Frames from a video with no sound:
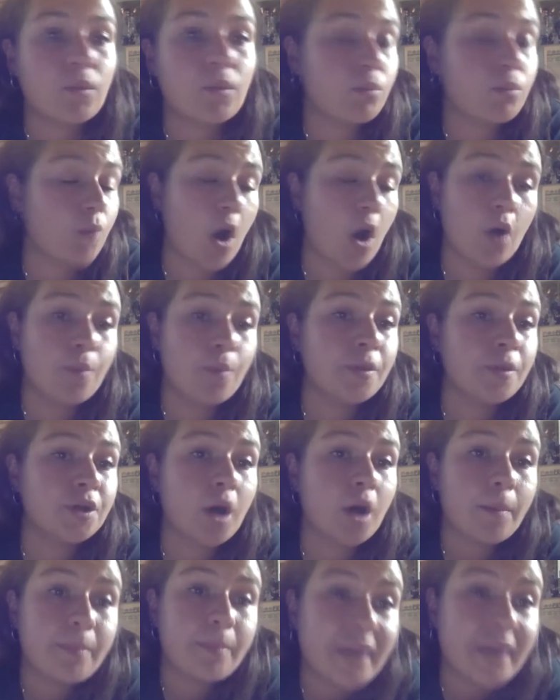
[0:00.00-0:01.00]
opened
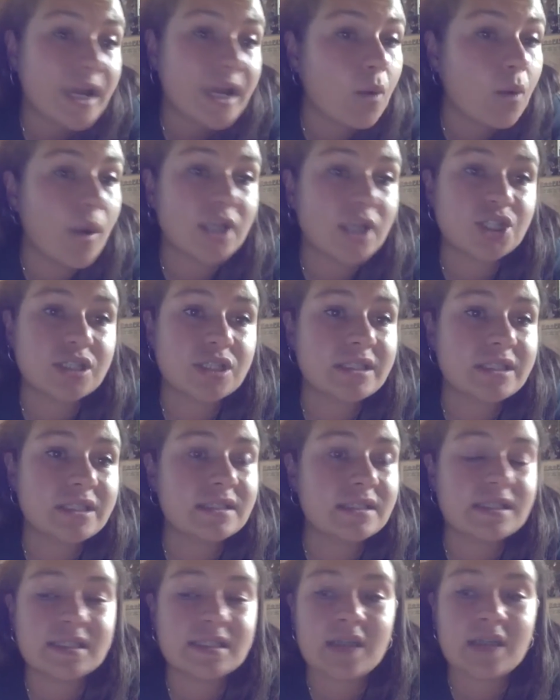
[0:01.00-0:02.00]
up big questions
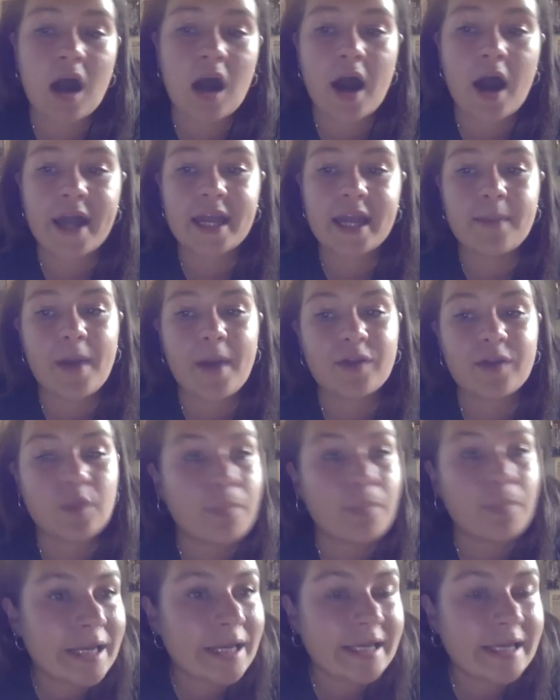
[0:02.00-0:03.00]
in society about
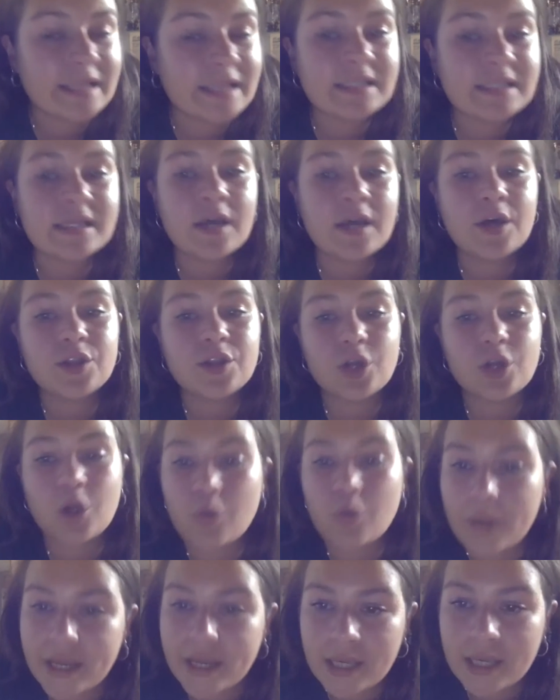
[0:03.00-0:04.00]
the police, the
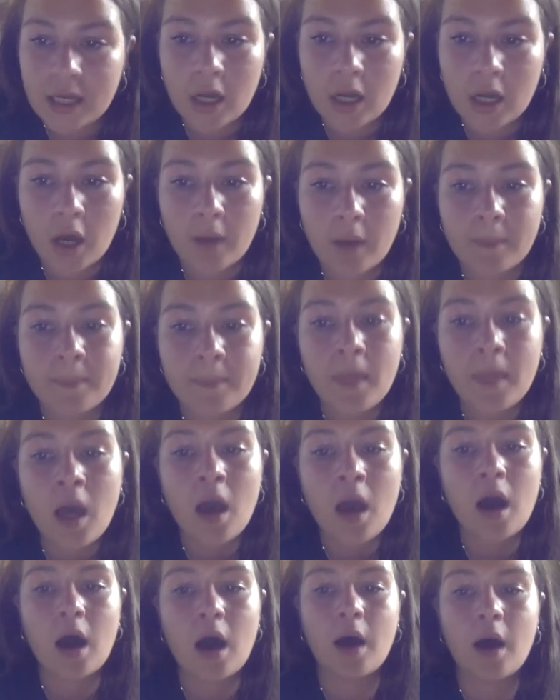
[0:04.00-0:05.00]
curriculum,
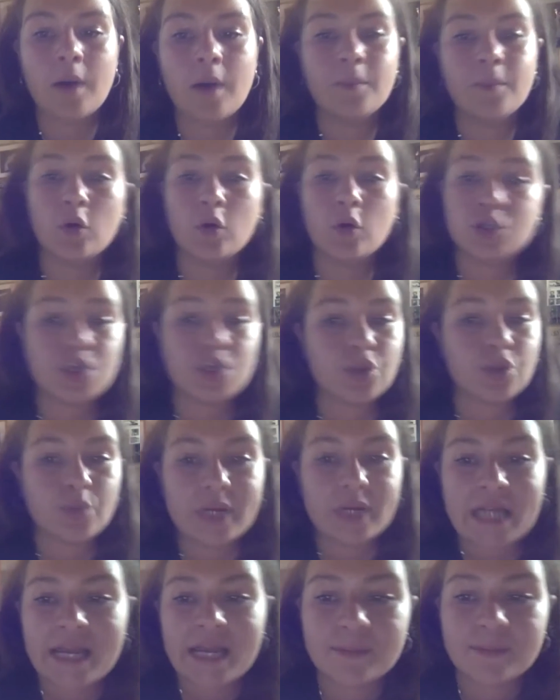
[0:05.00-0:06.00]
also the
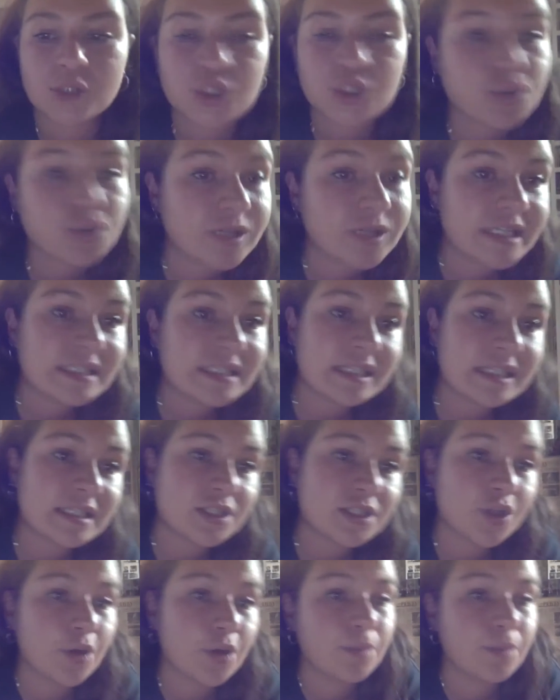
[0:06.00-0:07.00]
Reclaim the Street
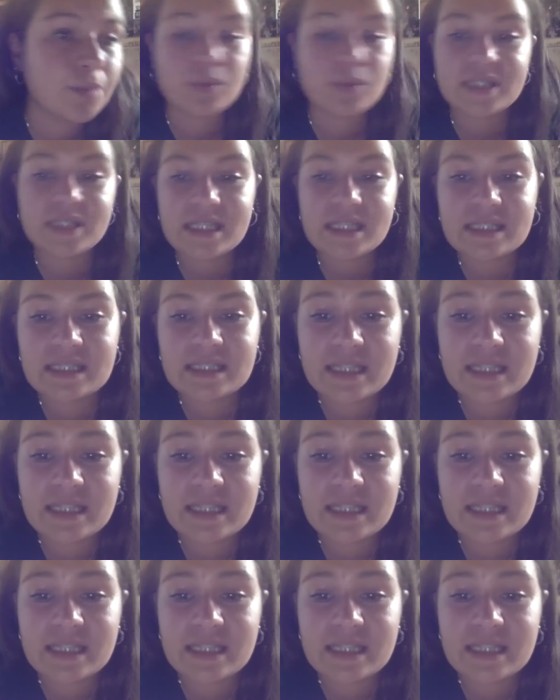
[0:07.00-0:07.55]
system, the resistance